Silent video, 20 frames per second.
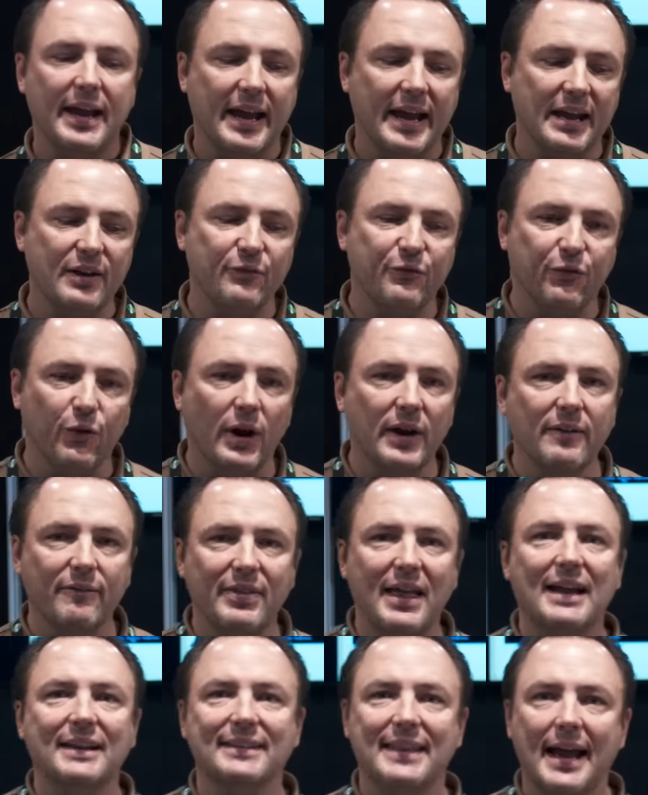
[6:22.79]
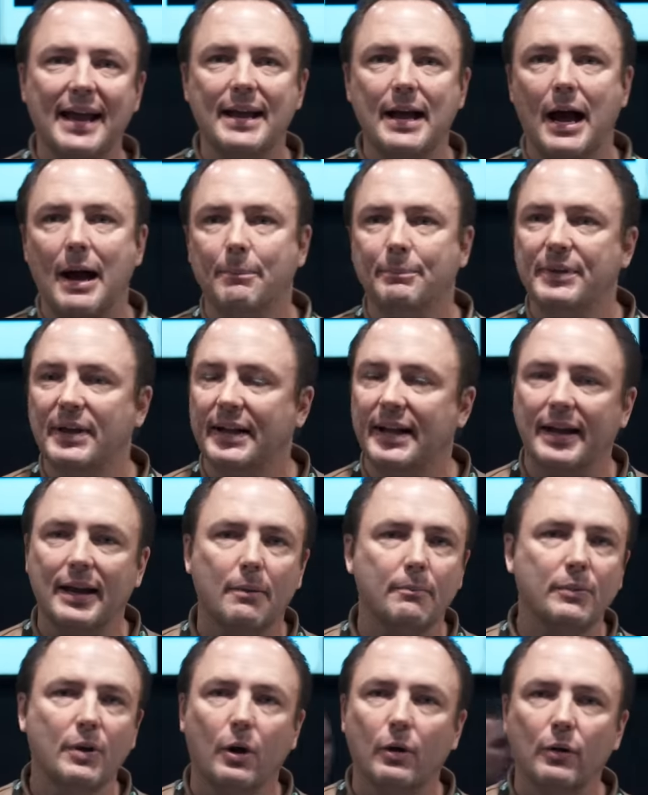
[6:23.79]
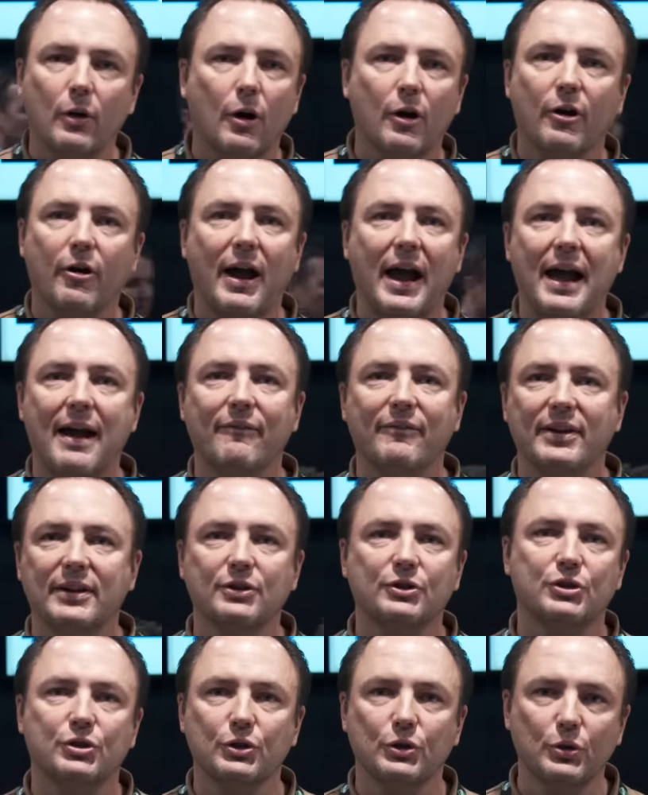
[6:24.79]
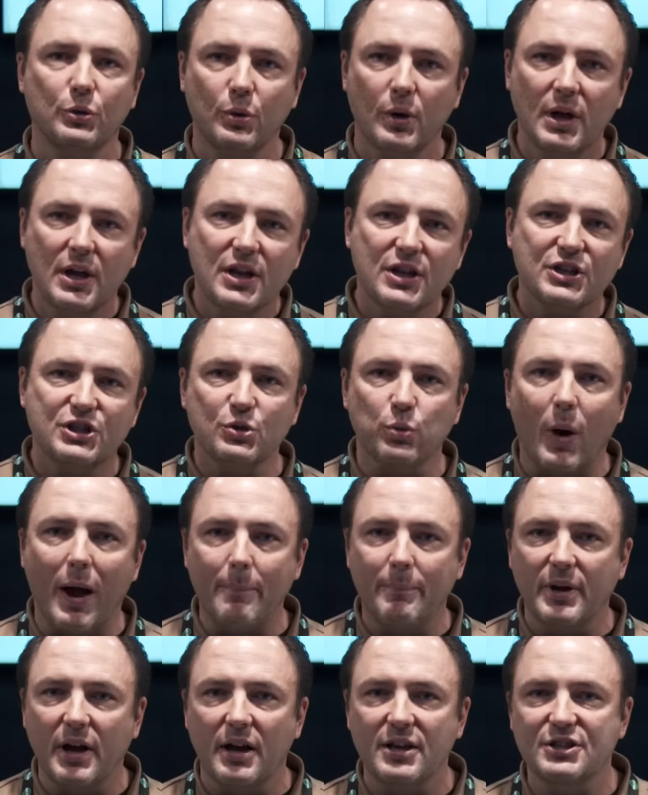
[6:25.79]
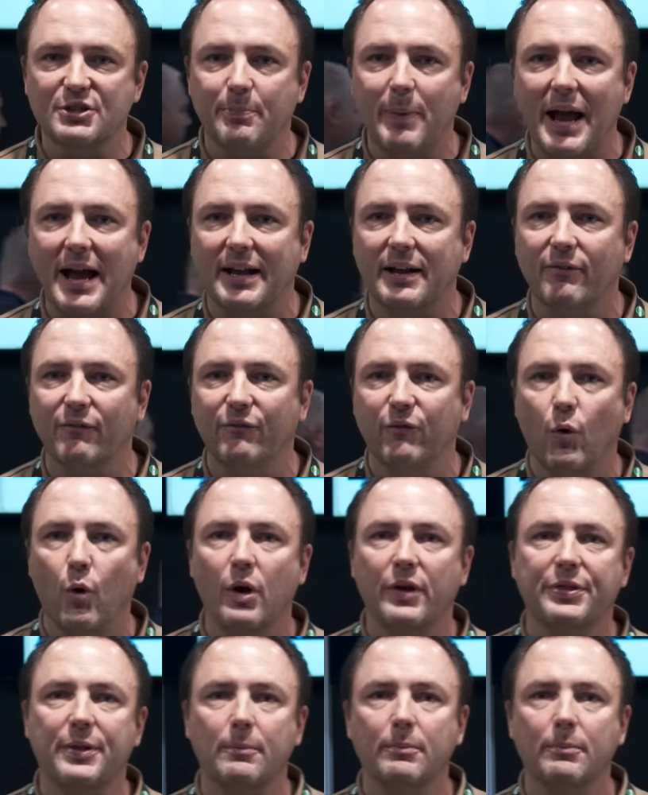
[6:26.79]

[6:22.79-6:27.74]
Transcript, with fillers: in front of that day optic and I'm no longer having to swap guns back and forth.